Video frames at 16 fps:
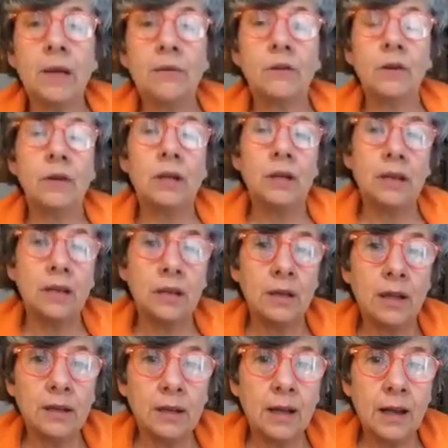I've got
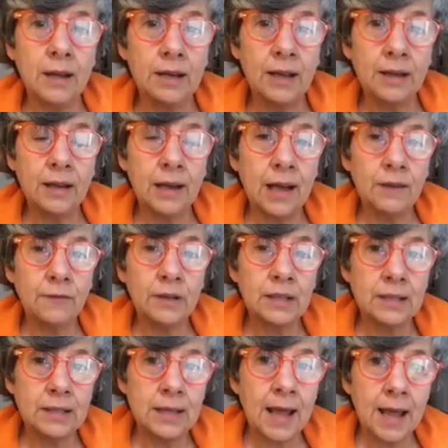another live at
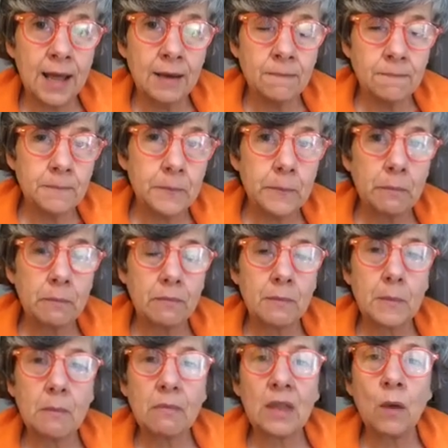10,
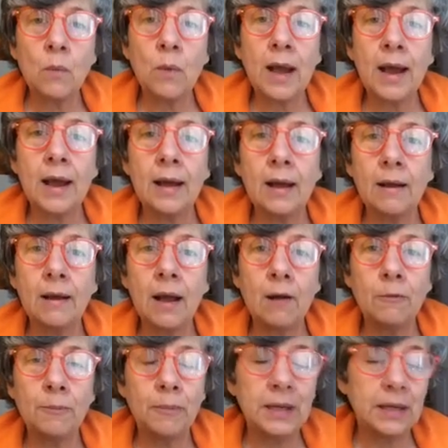where
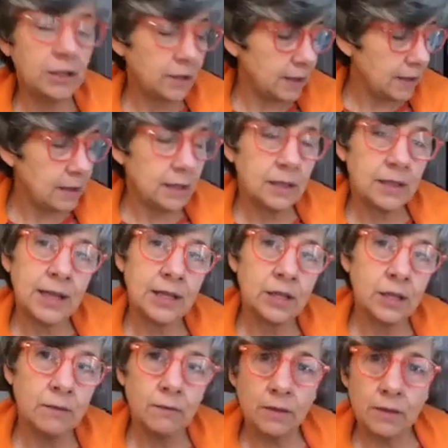I'll be doing a
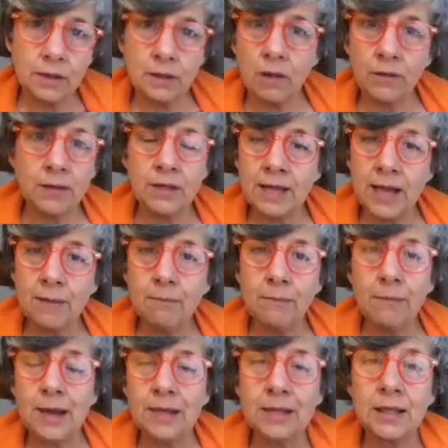session on the same
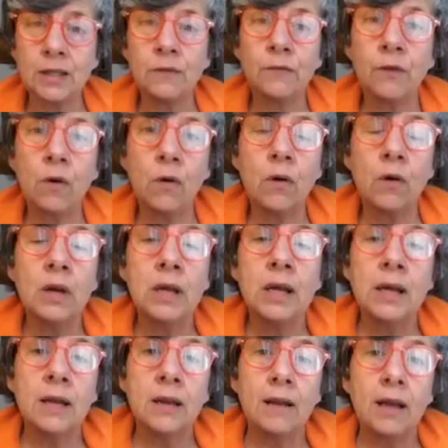basis for
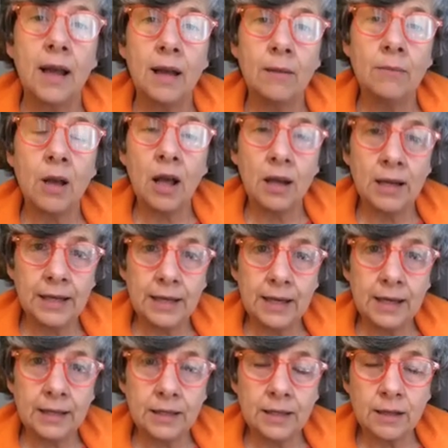early
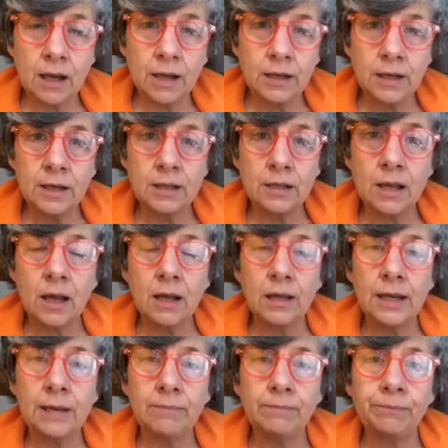years learners,
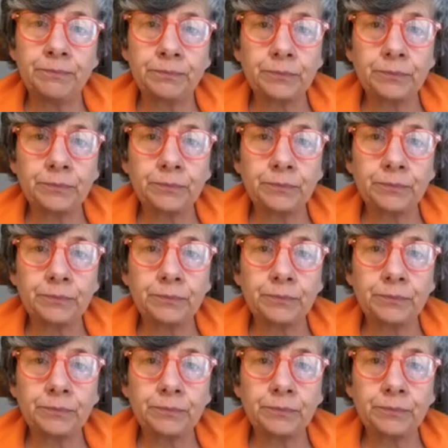early